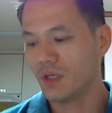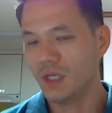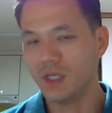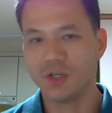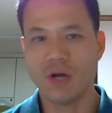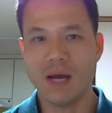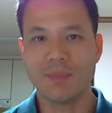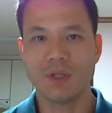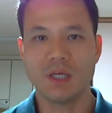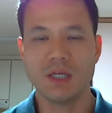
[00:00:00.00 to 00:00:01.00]
in your
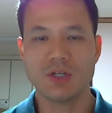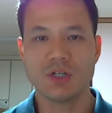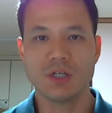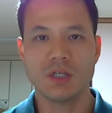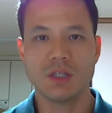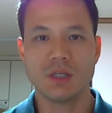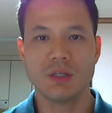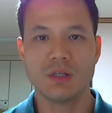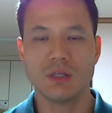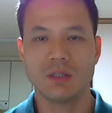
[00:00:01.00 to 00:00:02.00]
application,
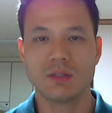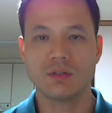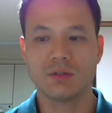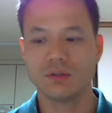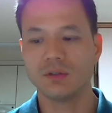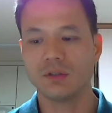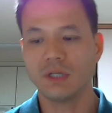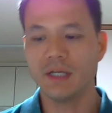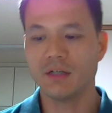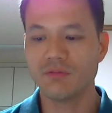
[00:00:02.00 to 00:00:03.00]
in
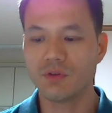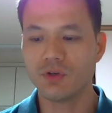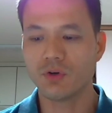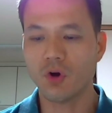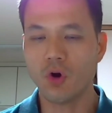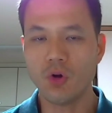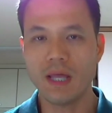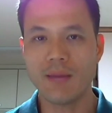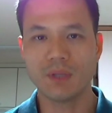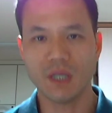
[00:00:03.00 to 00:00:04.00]
light of your whole
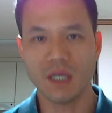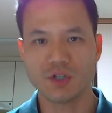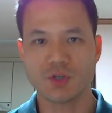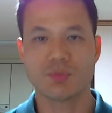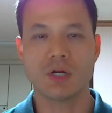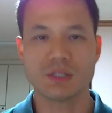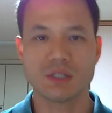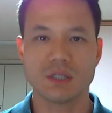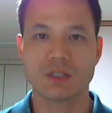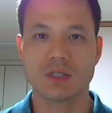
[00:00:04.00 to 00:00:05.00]
application
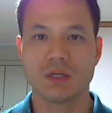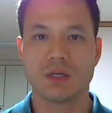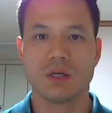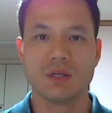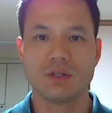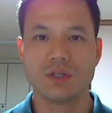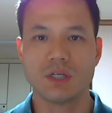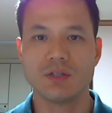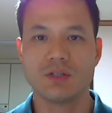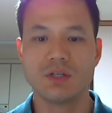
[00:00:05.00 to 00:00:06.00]
process, to
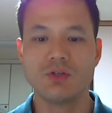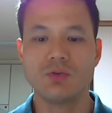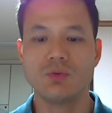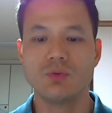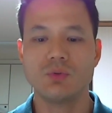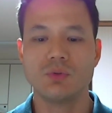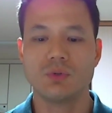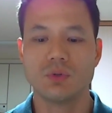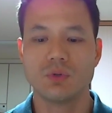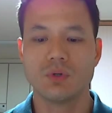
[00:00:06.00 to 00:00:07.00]
continue
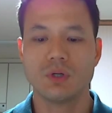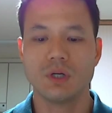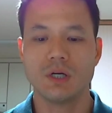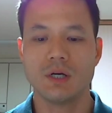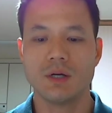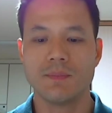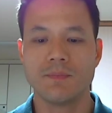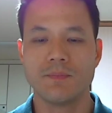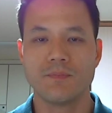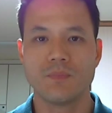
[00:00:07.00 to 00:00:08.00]

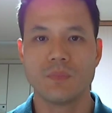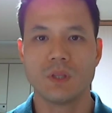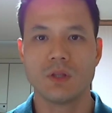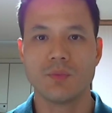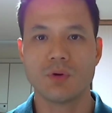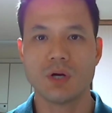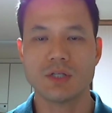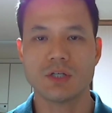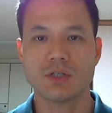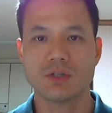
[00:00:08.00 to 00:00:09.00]
the
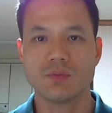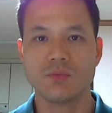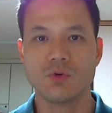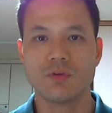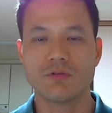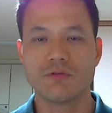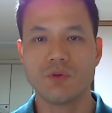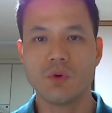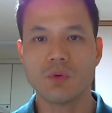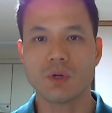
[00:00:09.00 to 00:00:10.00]
process moving
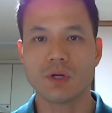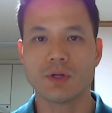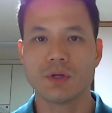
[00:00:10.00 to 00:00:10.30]
forward,